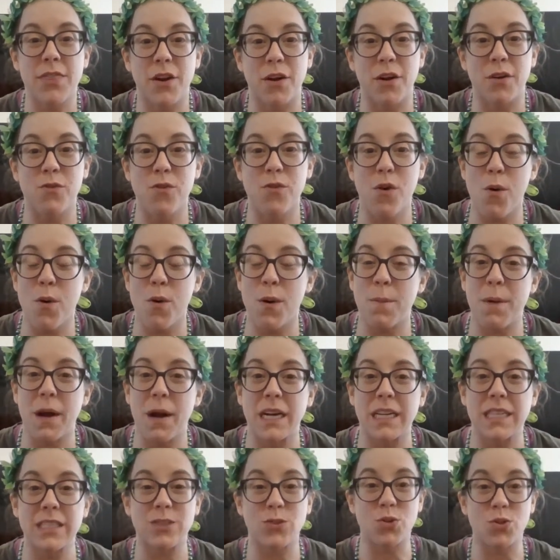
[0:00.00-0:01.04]
our lower
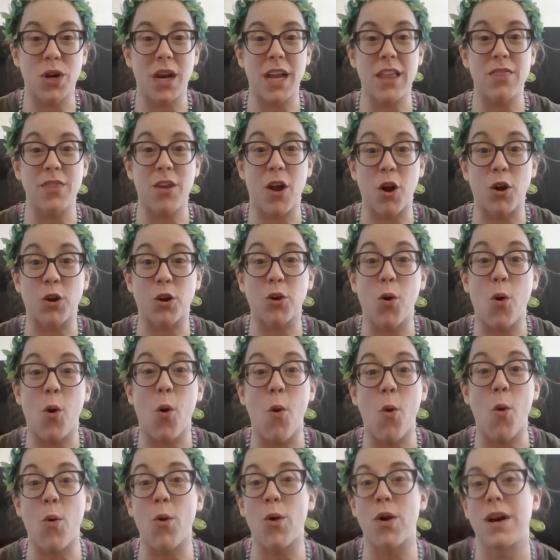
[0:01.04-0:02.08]
body strength, our
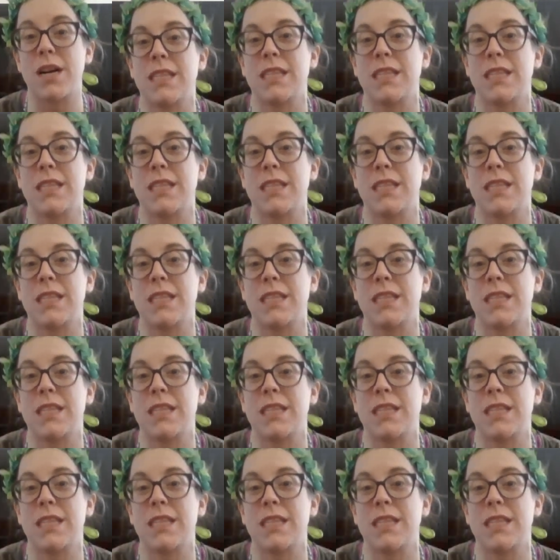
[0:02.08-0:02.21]
core.